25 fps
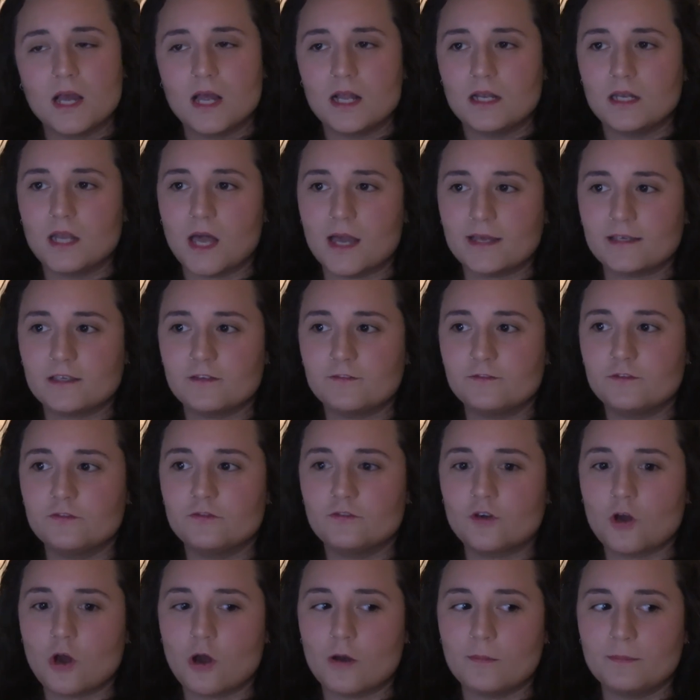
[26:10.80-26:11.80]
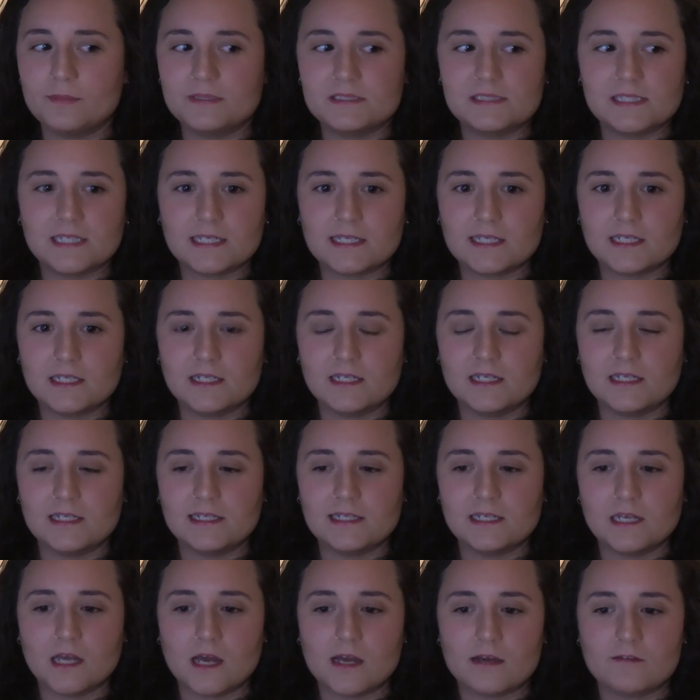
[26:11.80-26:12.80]
Like if you've got a
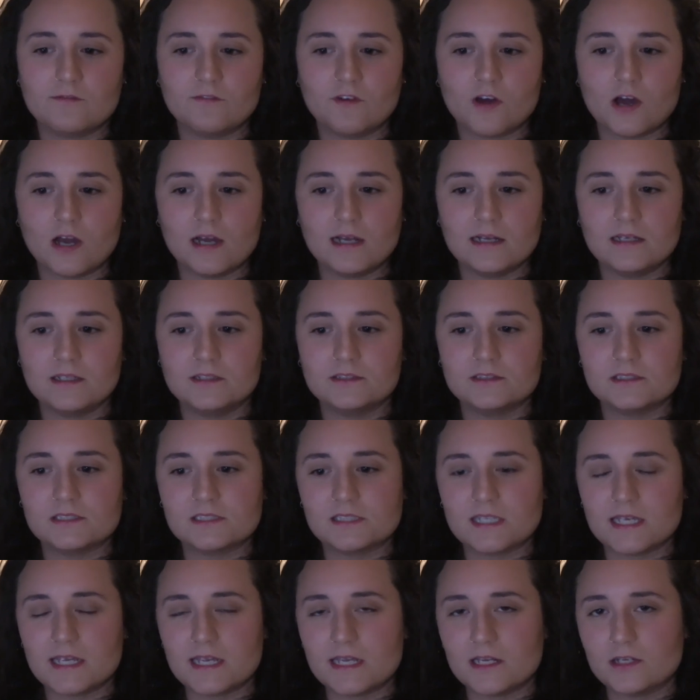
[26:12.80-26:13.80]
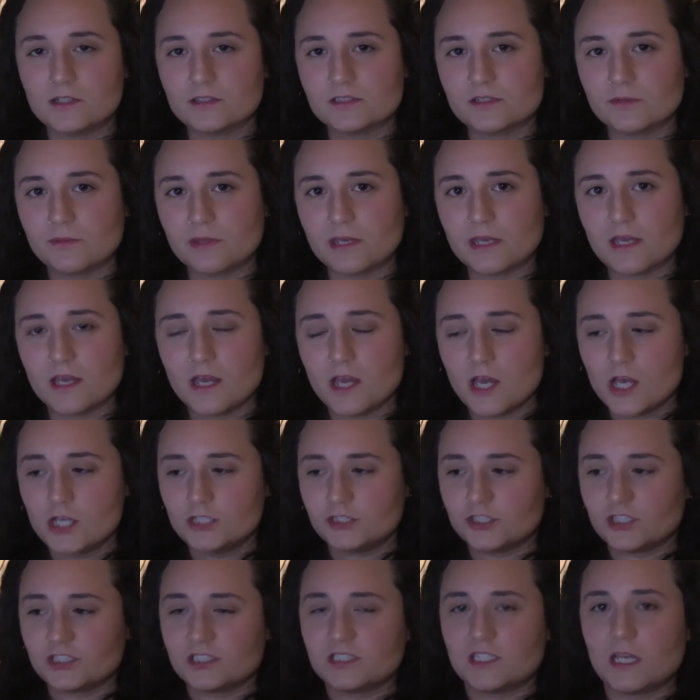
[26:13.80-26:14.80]
particularly like violent scene or something,
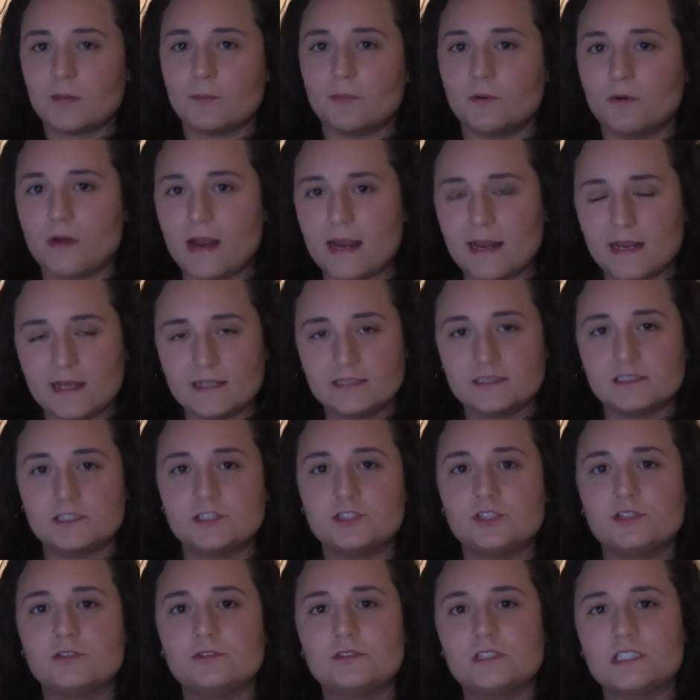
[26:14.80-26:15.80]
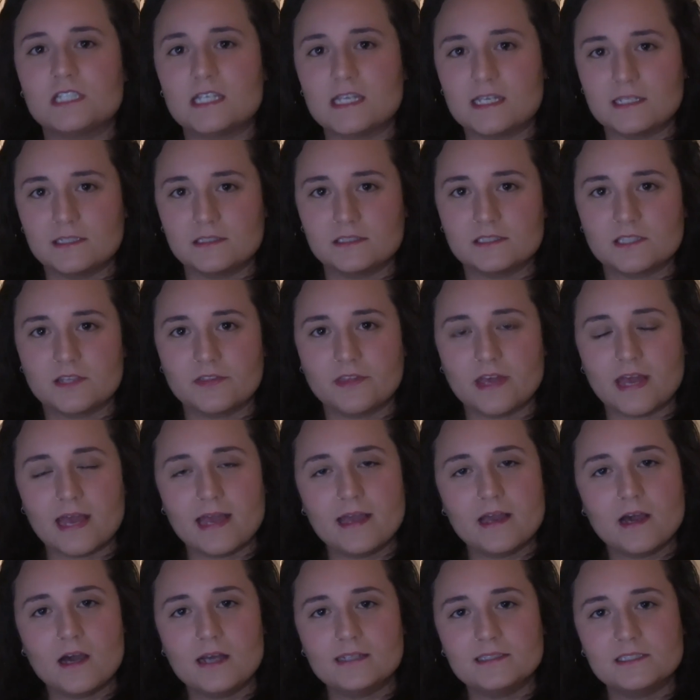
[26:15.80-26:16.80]
just separate it into 2 scenes so the
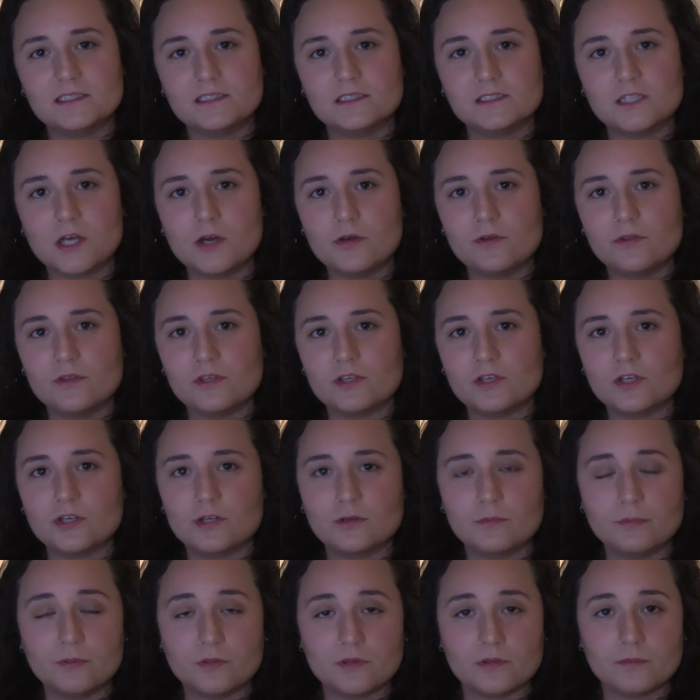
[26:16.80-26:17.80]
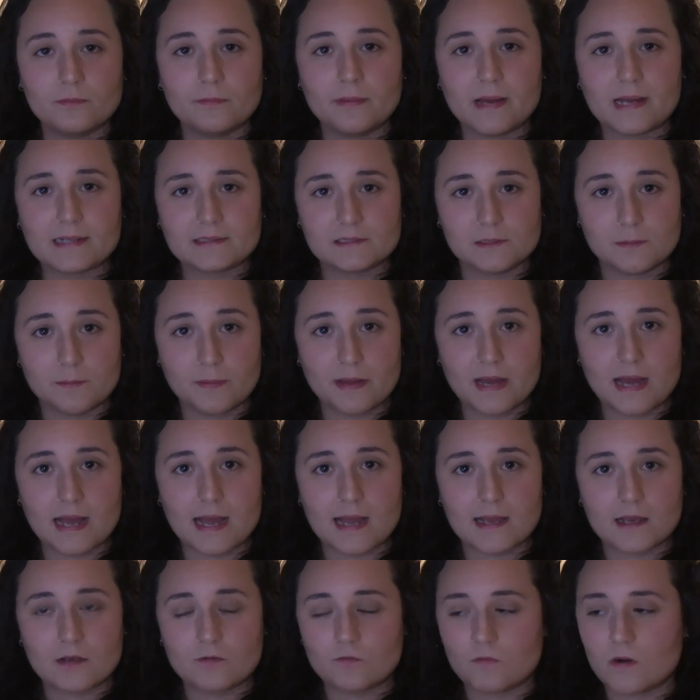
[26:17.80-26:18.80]
AI doesn't know that you're going to put them back to
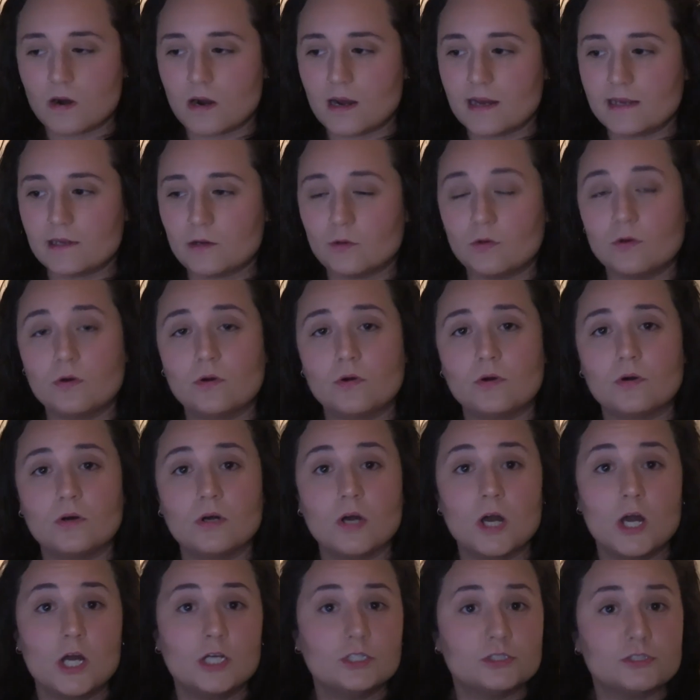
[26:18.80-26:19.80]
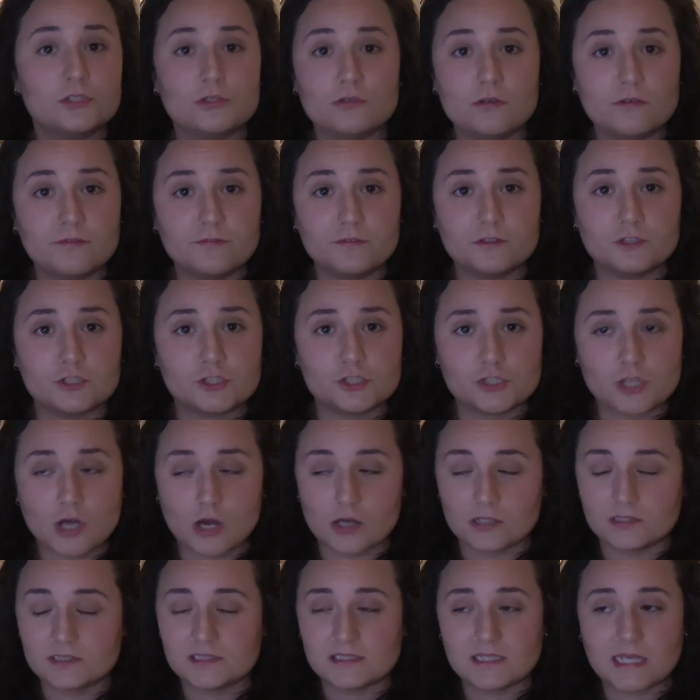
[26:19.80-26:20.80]
back, right? Or 2 different
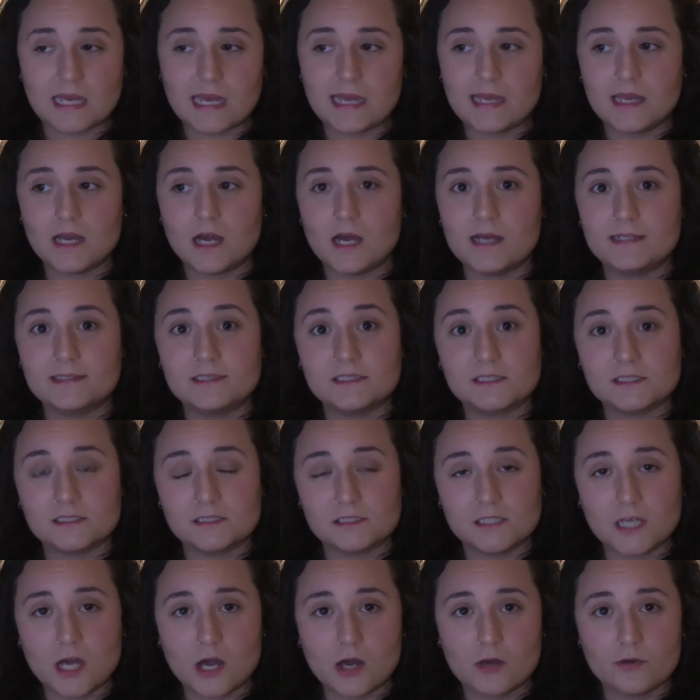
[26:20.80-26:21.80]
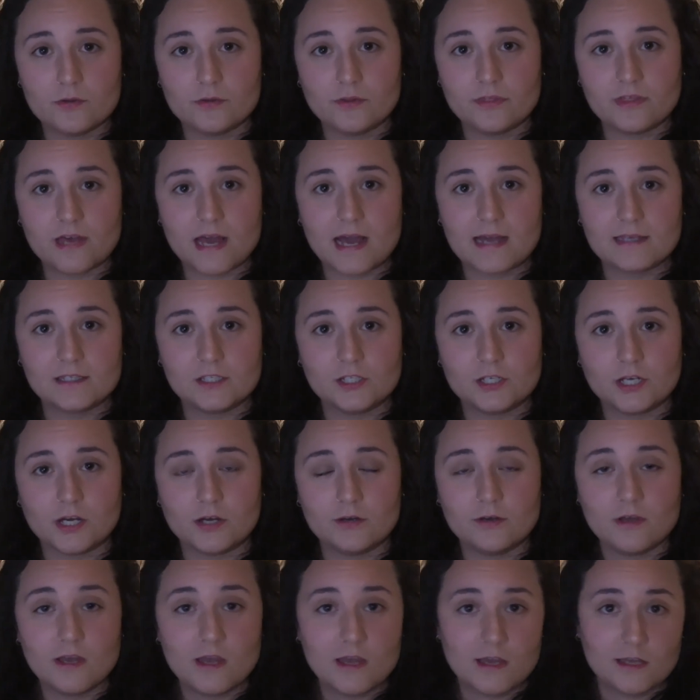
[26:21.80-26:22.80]
shots. The AI doesn't know that, you
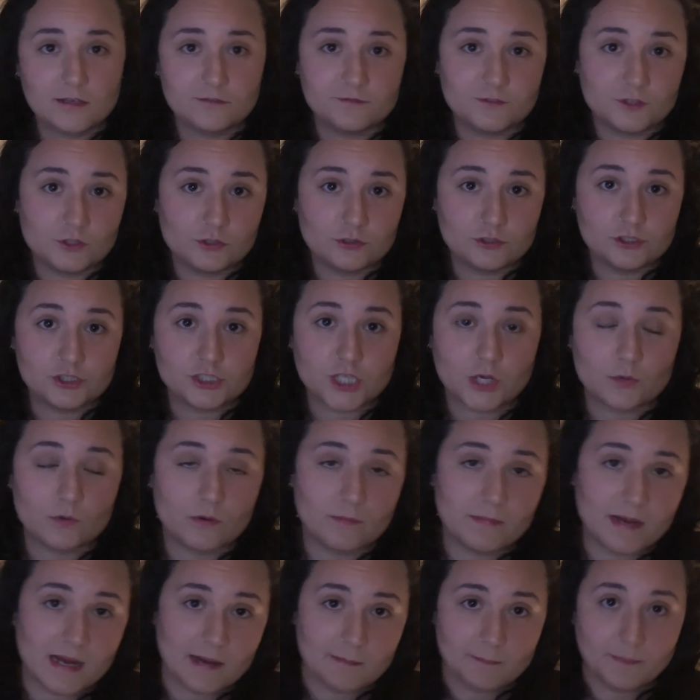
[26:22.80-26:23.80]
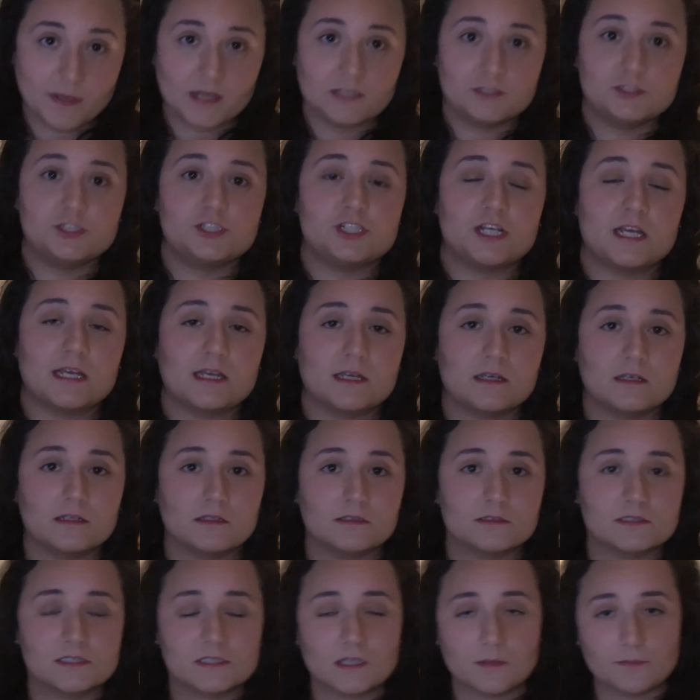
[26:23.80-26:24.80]
know, if you show a man
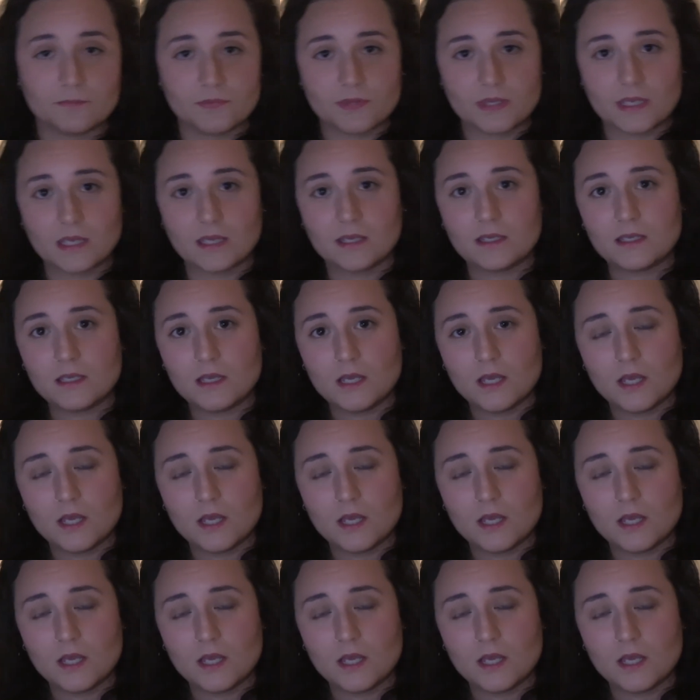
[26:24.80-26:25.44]
punching something,